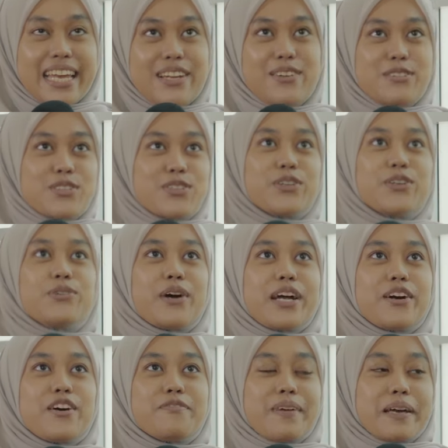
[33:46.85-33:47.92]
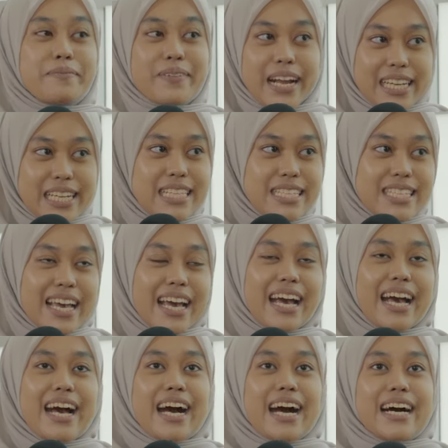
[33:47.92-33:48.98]
and also one of my brothers,
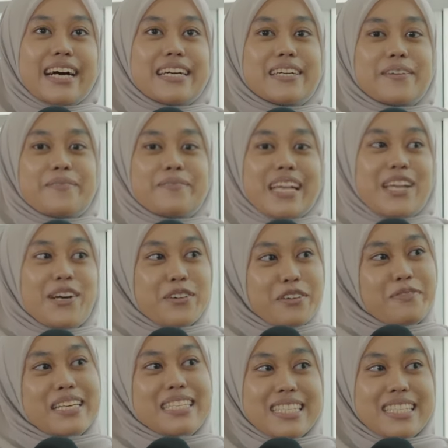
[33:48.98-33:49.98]
along with my